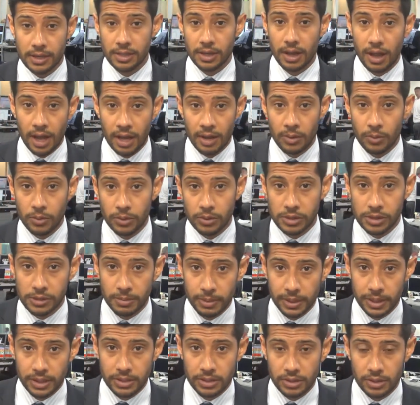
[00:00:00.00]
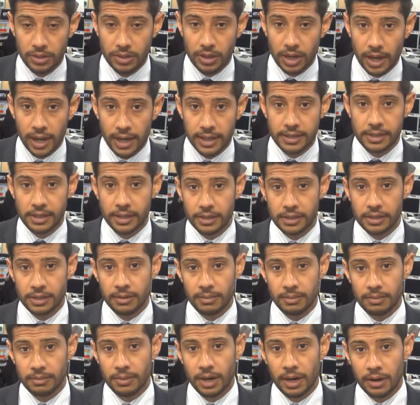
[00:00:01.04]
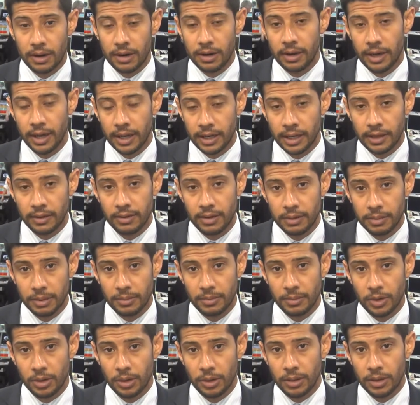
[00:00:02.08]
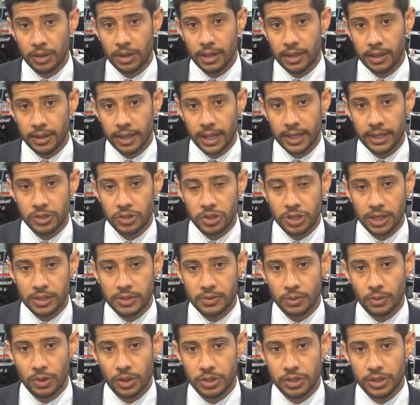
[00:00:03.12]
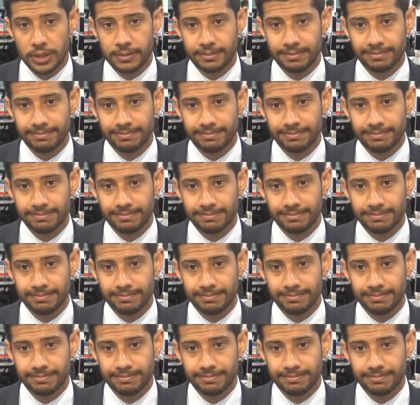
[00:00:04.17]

so I will speak to you guys tomorrow and give you a bit more then. Cheers for watching.